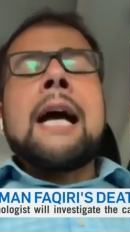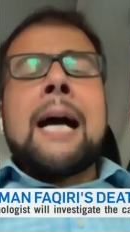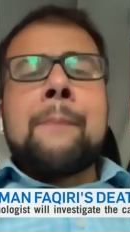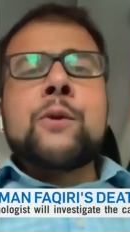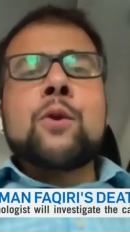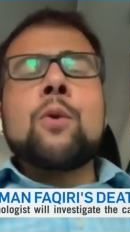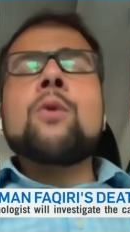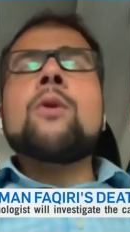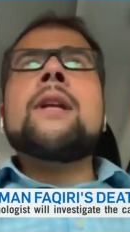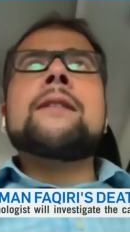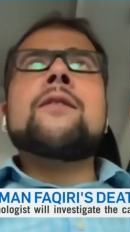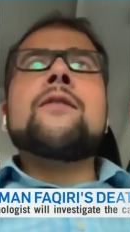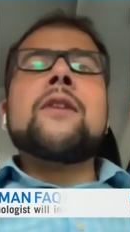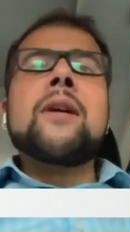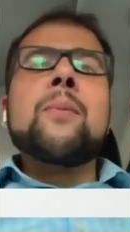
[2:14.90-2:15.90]
Absolutely.
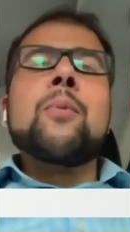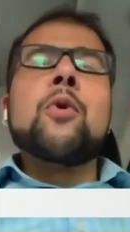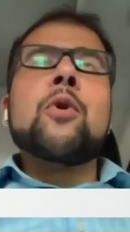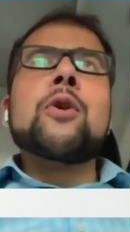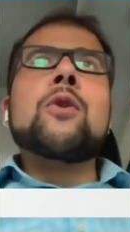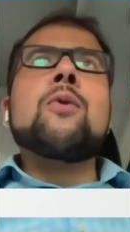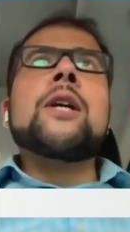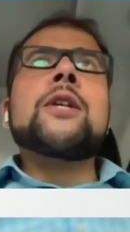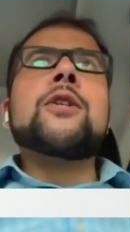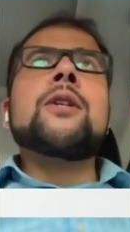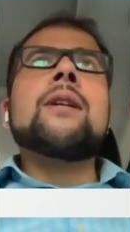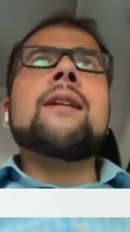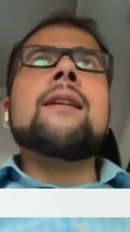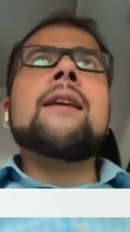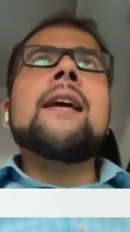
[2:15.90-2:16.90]
It's a very important
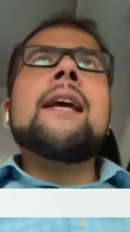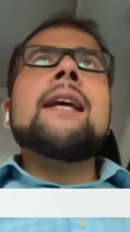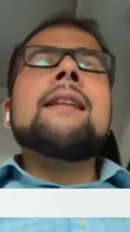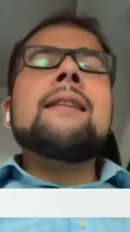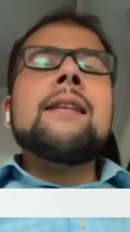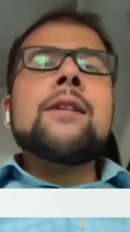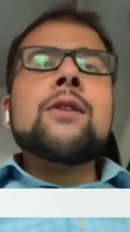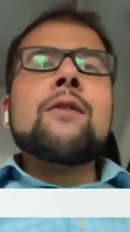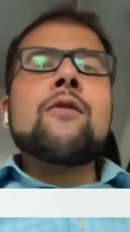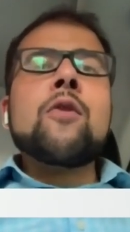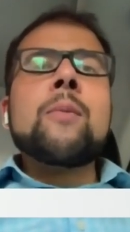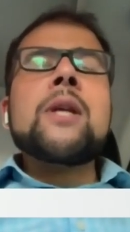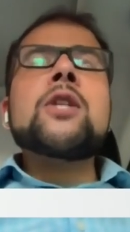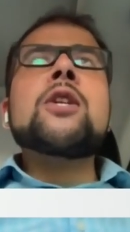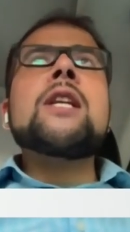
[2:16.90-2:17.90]
question. These
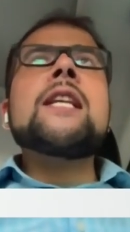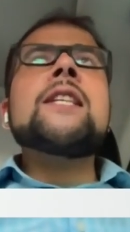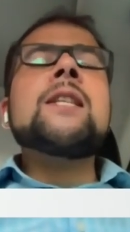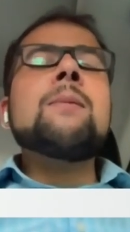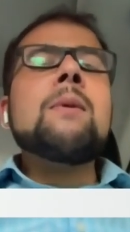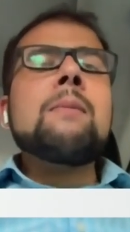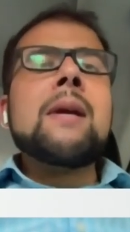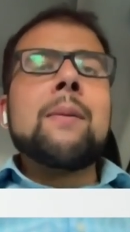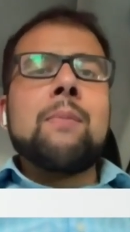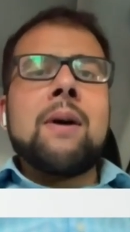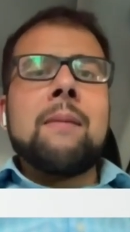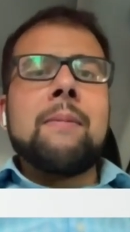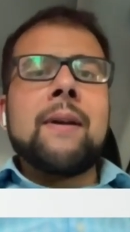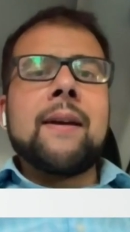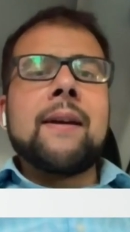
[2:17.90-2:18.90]
information needs to be made
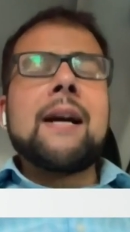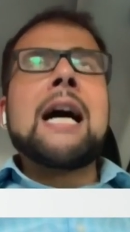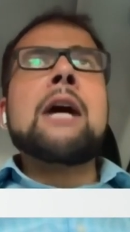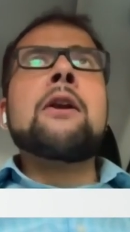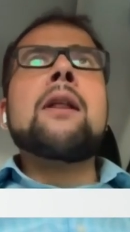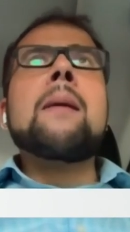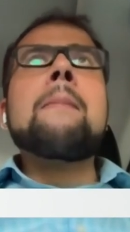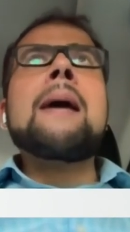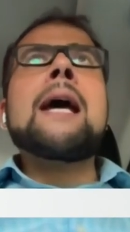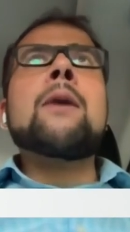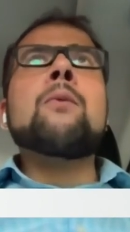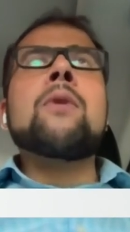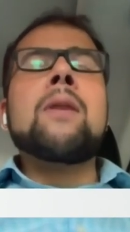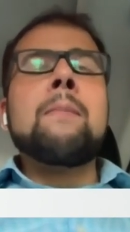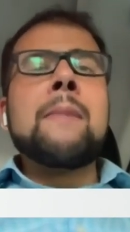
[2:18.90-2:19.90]
public. How did a
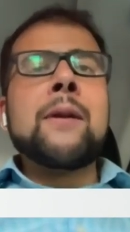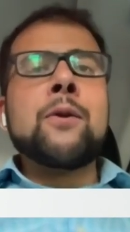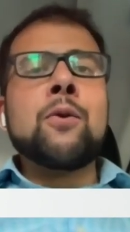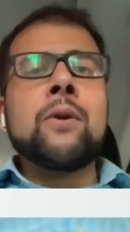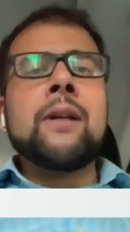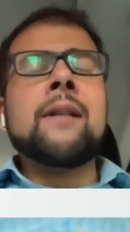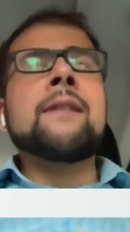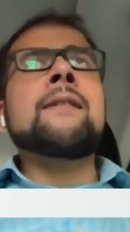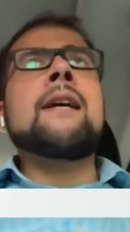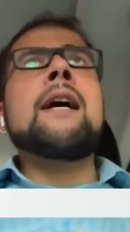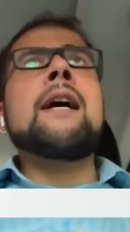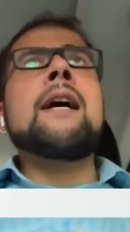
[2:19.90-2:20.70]
man with a mental illness